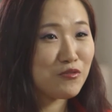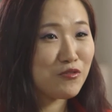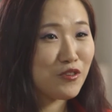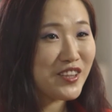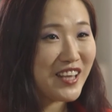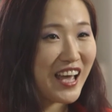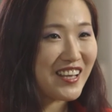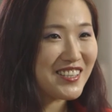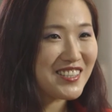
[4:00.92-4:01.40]
for
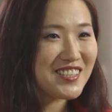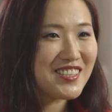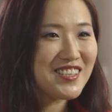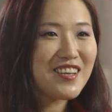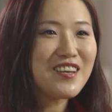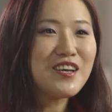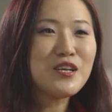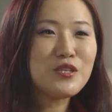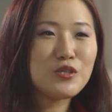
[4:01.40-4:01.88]
that.
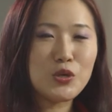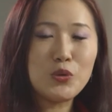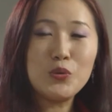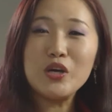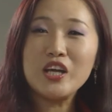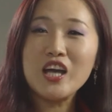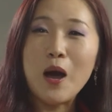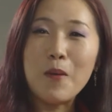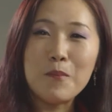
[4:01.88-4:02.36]
So
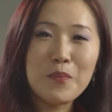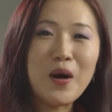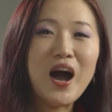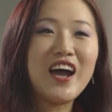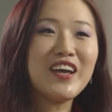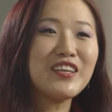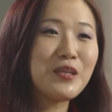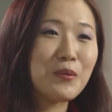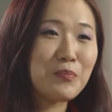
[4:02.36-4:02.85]
we
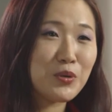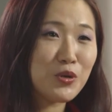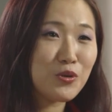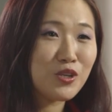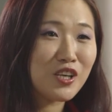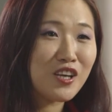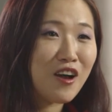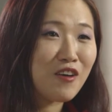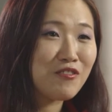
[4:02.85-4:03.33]
combine the
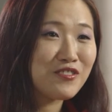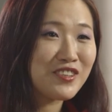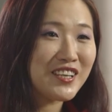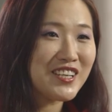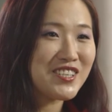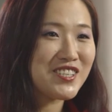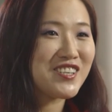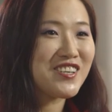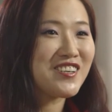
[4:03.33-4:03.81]
beauty of
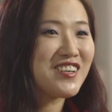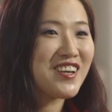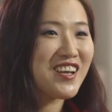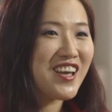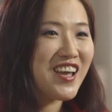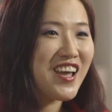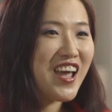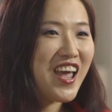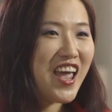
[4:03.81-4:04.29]
nature
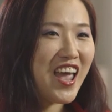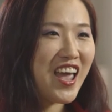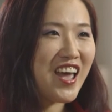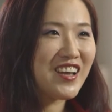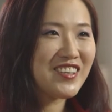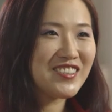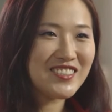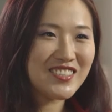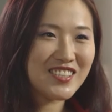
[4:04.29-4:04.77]

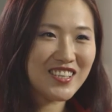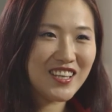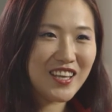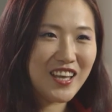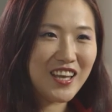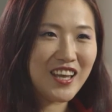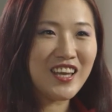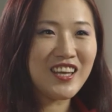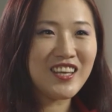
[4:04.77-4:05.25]
and
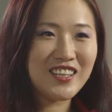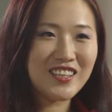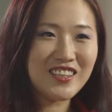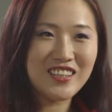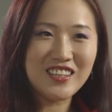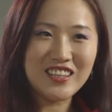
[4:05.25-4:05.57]
a